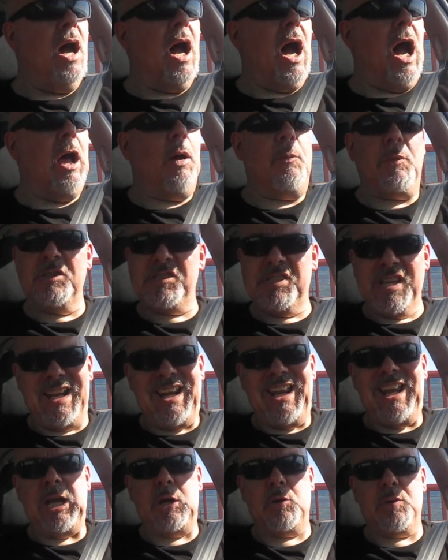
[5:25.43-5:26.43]
I almost said
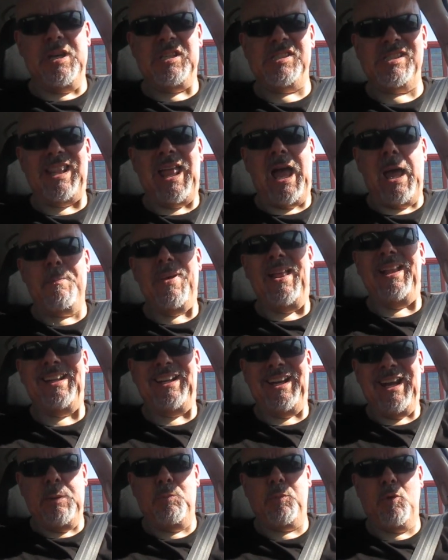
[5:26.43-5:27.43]
increase
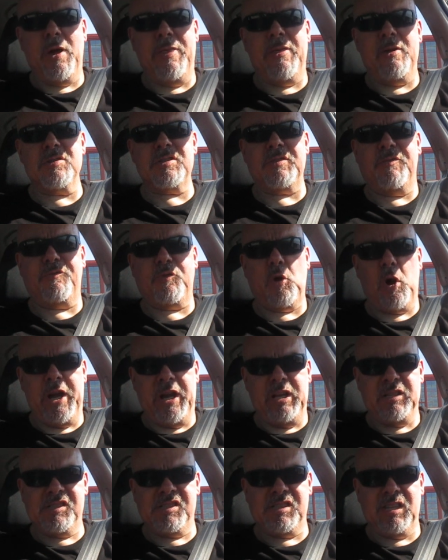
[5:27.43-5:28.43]
liability. Boy, there's a
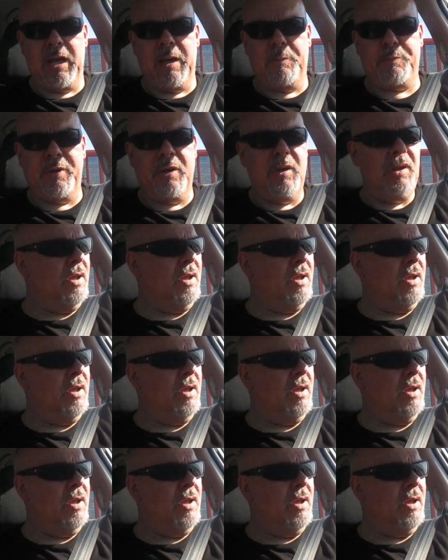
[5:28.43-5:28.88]
Freudian slip.